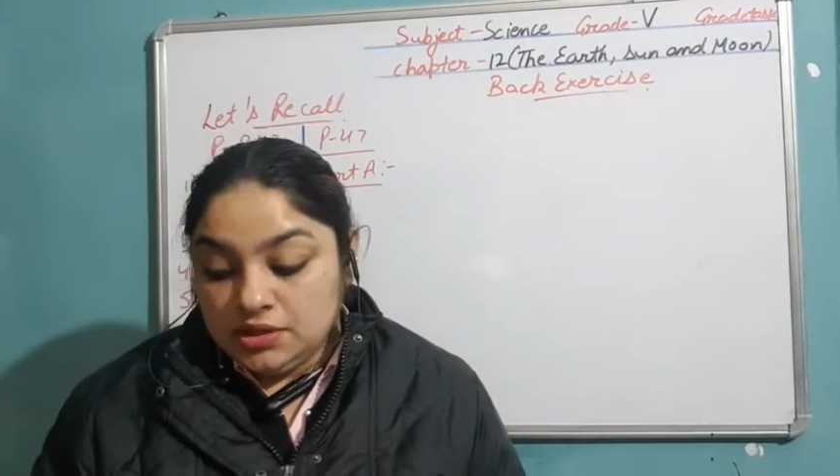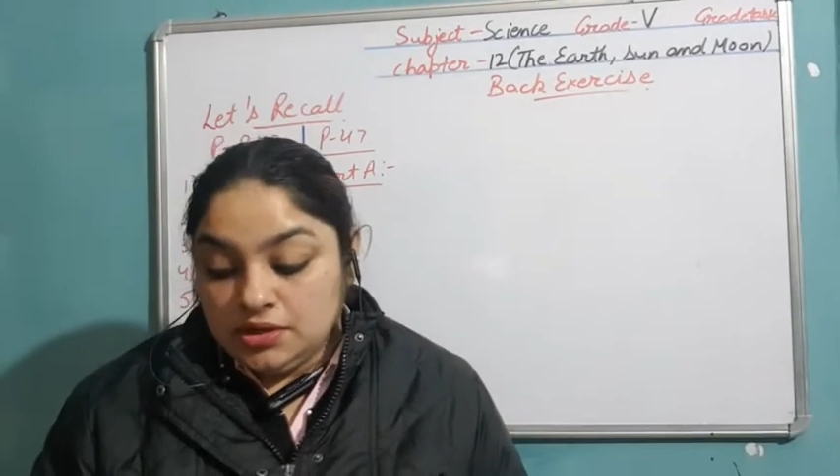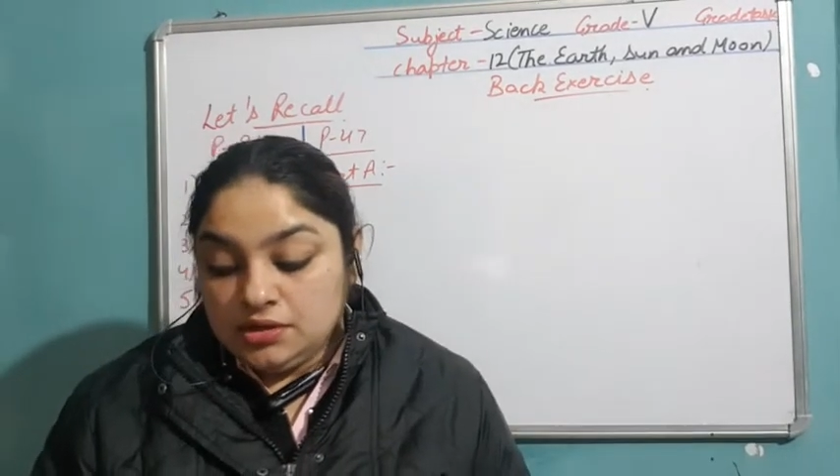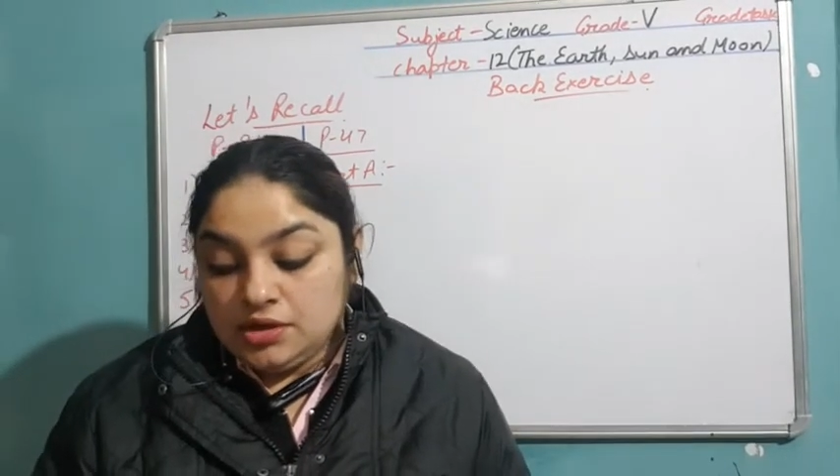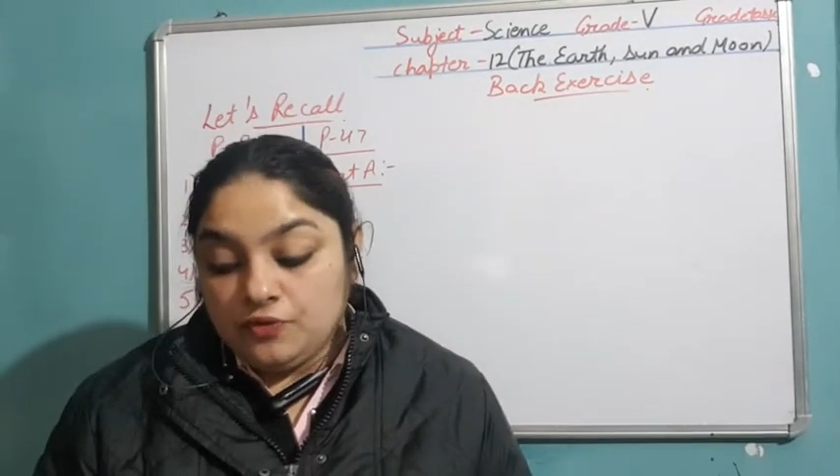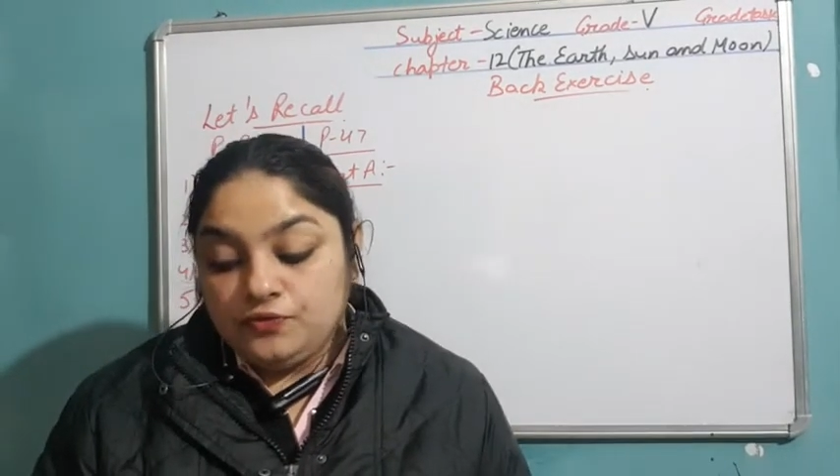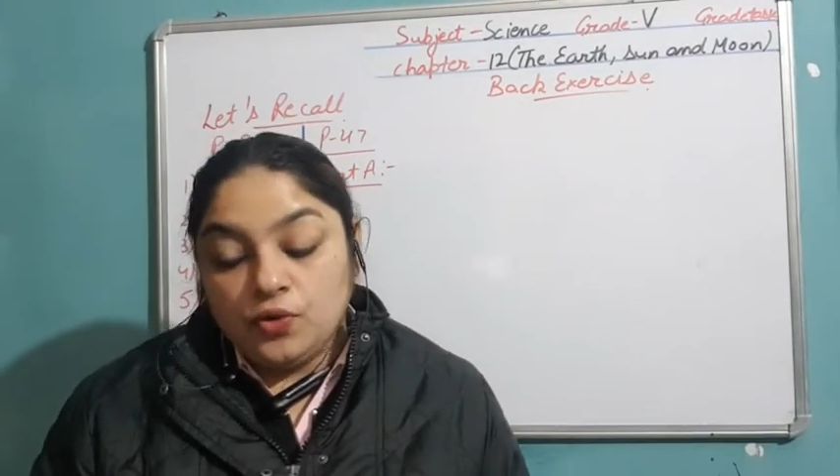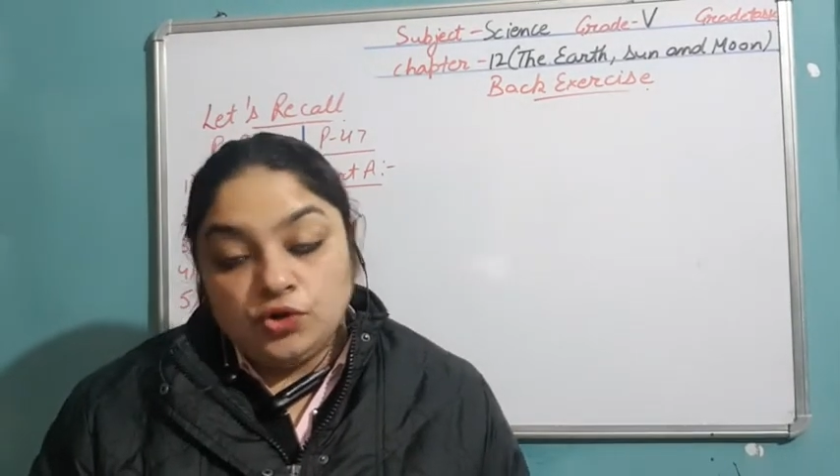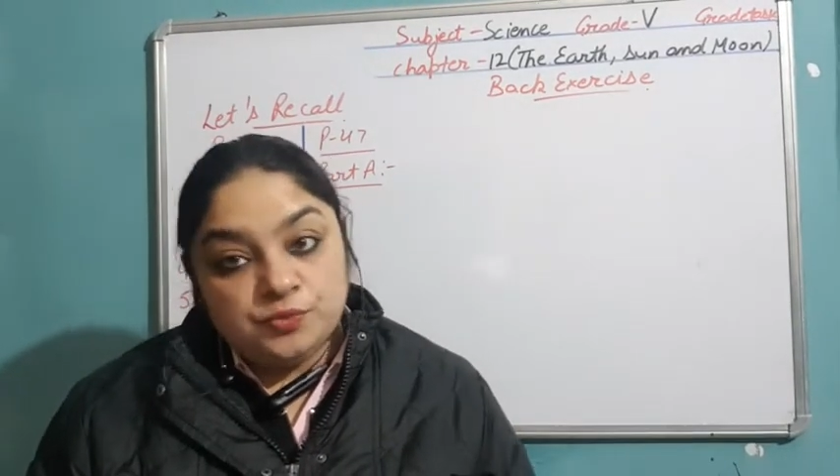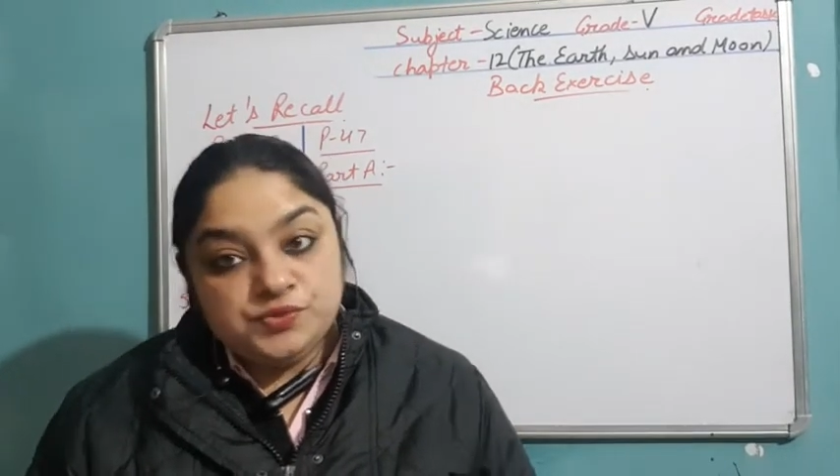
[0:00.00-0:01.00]
Now 4
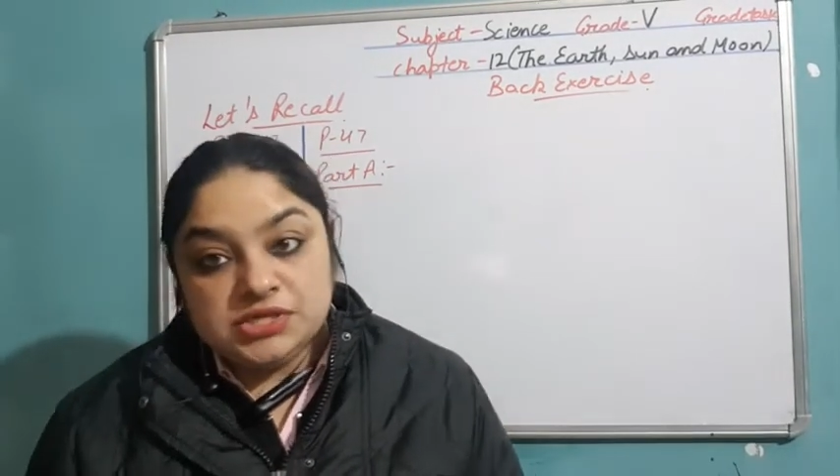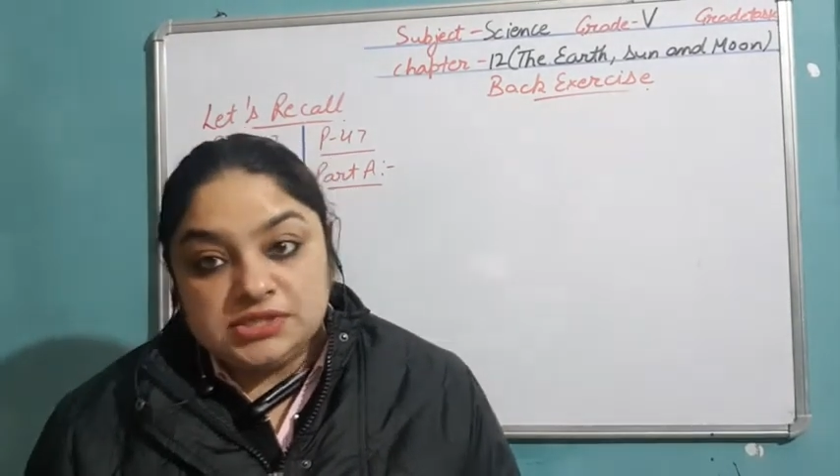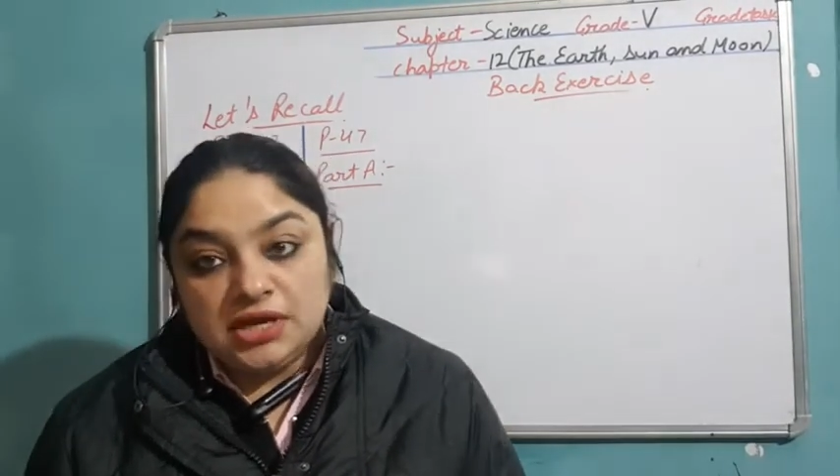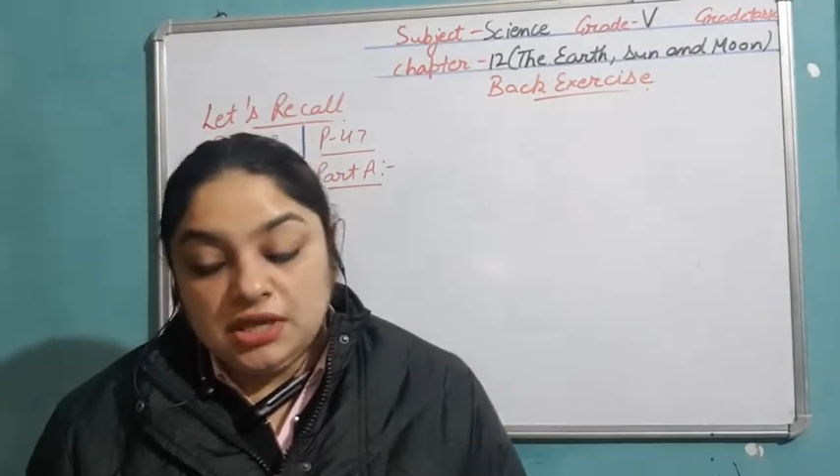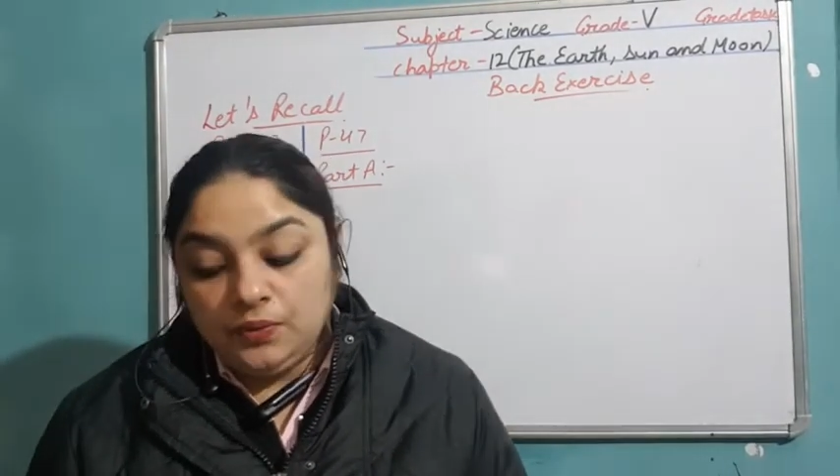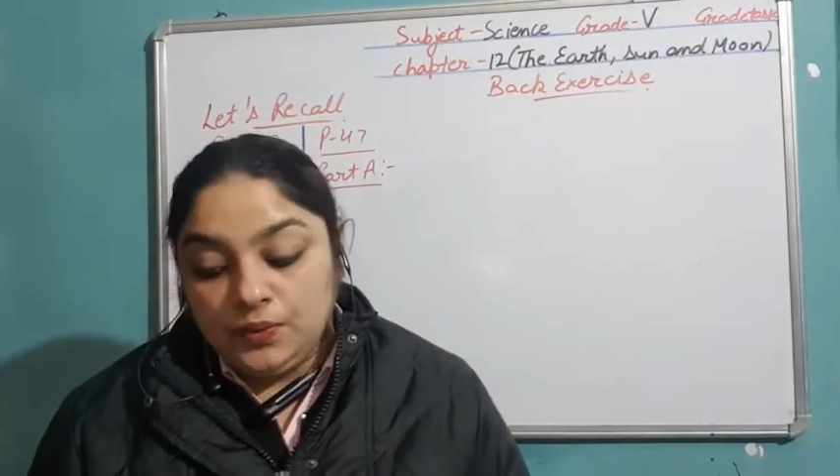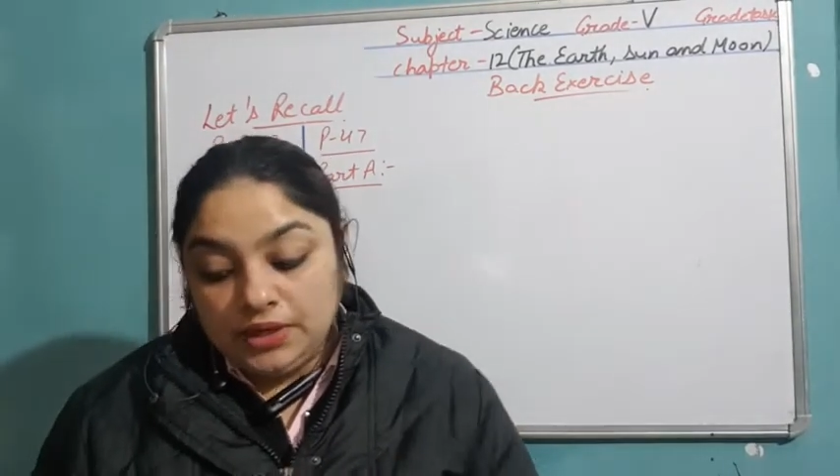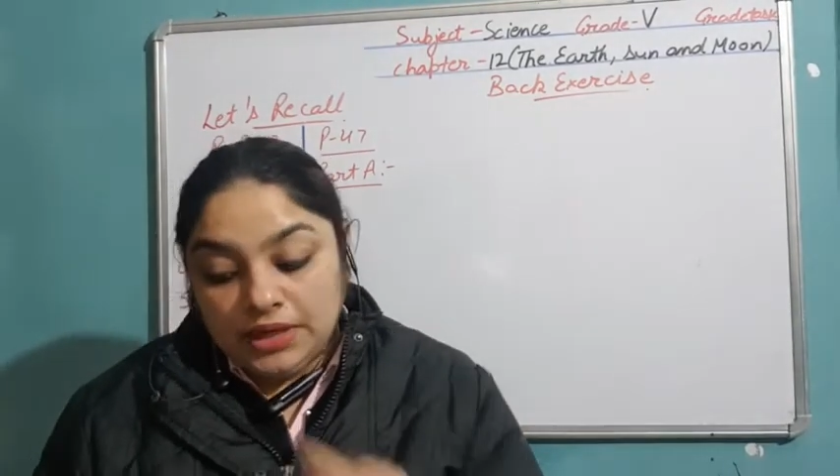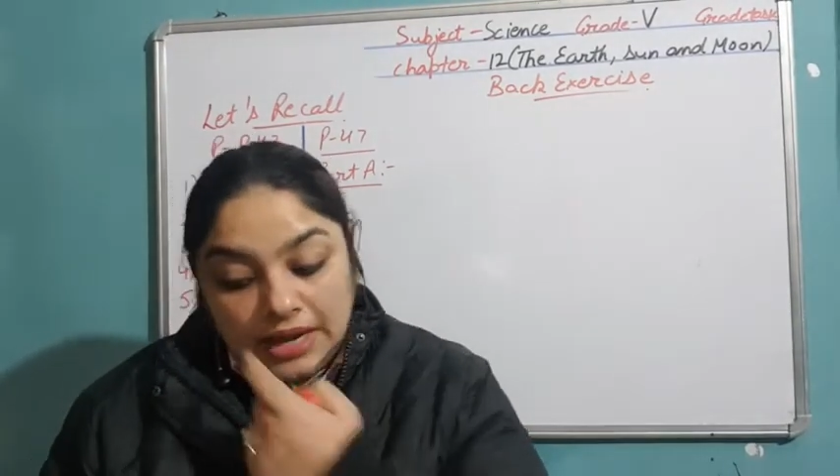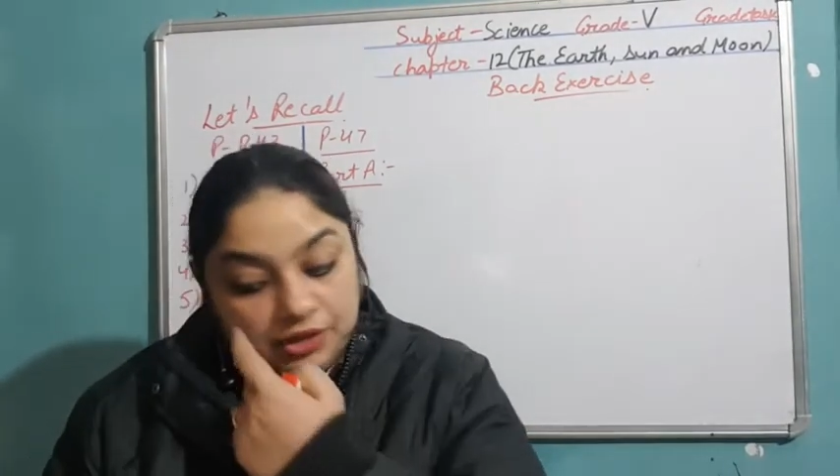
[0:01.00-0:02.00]
options are given and you